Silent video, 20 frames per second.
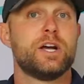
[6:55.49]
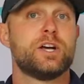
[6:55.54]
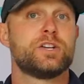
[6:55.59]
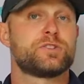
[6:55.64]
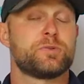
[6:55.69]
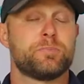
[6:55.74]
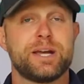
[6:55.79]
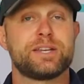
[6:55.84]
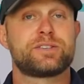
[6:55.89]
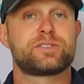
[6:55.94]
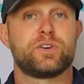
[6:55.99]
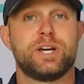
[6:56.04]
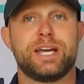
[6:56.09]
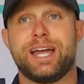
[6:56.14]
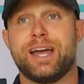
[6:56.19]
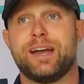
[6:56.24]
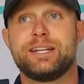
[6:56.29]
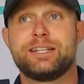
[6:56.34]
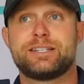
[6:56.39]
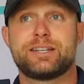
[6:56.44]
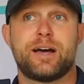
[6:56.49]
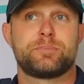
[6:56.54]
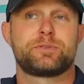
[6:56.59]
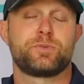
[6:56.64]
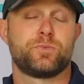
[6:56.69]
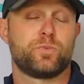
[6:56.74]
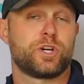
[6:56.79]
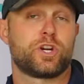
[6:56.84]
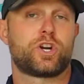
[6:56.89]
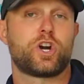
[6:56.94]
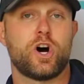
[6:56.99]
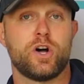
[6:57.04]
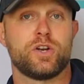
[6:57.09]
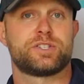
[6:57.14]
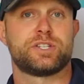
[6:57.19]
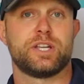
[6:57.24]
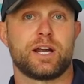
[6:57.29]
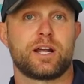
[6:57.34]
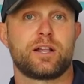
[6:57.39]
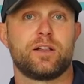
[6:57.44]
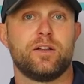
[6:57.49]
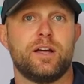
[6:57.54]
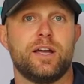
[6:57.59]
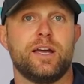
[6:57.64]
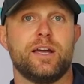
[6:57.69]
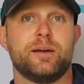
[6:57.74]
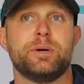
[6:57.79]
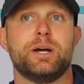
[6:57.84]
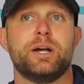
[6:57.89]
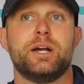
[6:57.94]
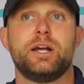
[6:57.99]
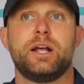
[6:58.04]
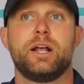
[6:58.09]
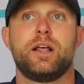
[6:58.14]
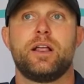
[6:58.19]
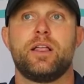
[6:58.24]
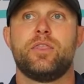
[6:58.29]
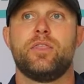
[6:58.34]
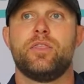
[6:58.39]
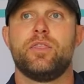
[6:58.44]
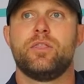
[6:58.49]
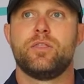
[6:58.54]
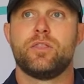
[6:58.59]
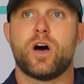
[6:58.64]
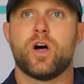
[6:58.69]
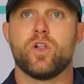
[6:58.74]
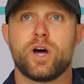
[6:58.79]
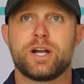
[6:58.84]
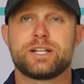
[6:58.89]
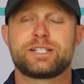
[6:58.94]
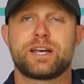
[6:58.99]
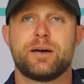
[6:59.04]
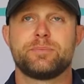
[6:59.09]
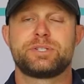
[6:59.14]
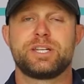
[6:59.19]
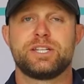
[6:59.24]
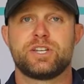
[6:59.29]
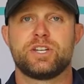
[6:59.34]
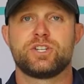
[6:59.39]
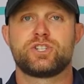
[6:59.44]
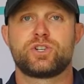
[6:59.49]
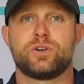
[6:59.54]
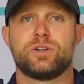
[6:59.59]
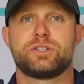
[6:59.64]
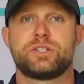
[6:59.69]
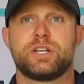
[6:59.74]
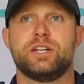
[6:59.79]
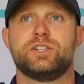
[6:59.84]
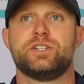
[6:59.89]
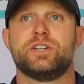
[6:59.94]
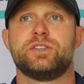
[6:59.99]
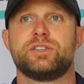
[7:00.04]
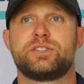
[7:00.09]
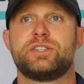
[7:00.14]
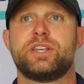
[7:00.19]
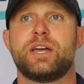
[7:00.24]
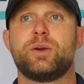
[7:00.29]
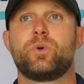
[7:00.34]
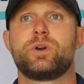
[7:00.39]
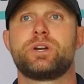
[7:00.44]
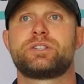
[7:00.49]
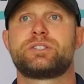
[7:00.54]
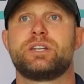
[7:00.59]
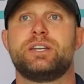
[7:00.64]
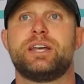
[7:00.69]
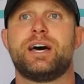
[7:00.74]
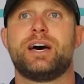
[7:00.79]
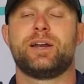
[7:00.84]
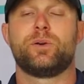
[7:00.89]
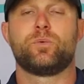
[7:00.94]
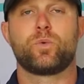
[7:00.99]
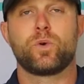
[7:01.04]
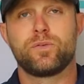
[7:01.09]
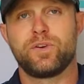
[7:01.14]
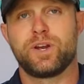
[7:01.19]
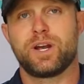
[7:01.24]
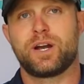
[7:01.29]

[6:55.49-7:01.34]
So basically, anytime someone calls in a claim, a lot of times these insurance agents, they want to send out a roofing